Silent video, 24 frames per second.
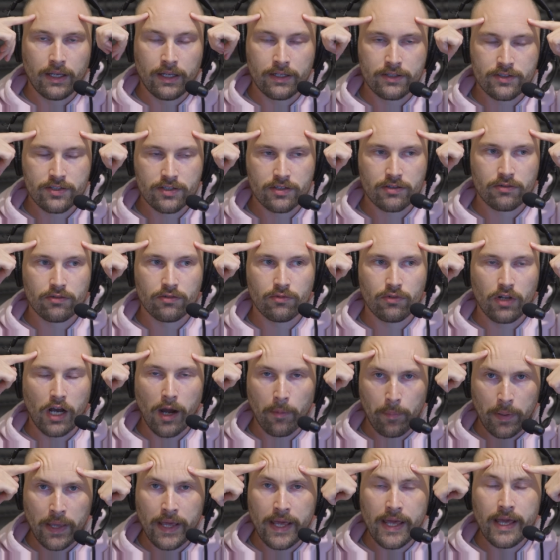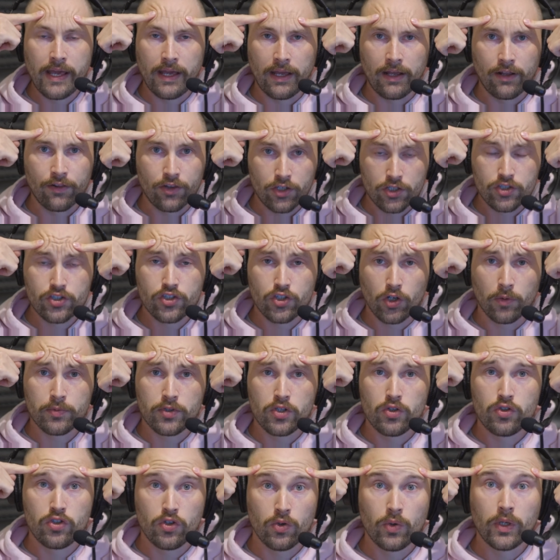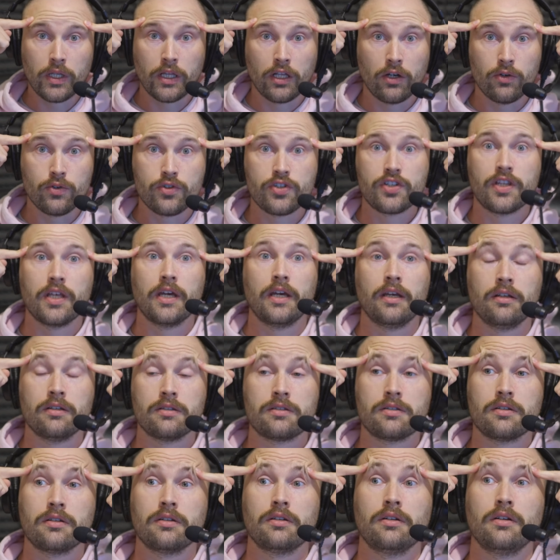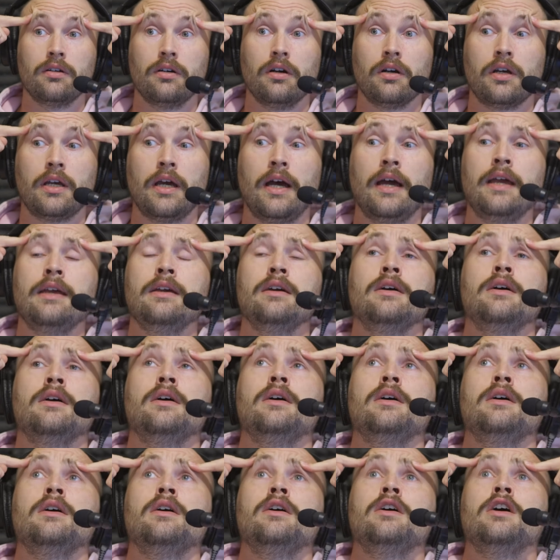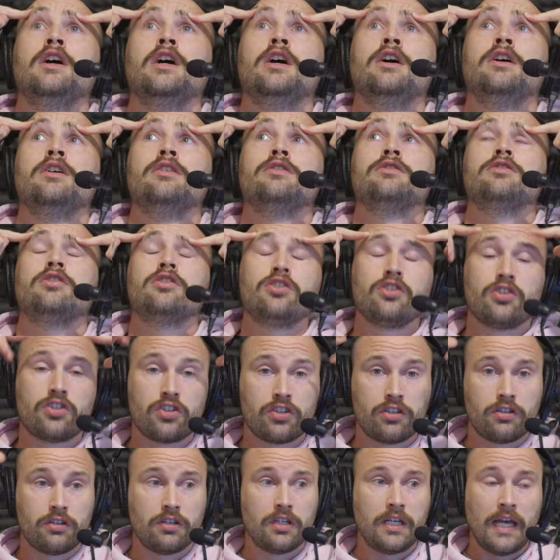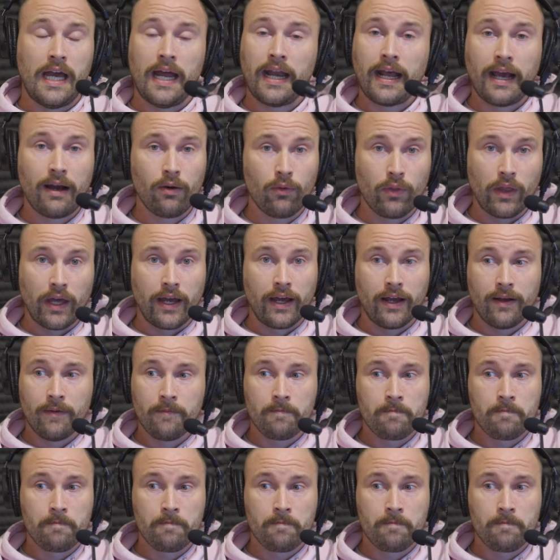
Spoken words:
It's up here that stops you doing those things, okay? So just get out there.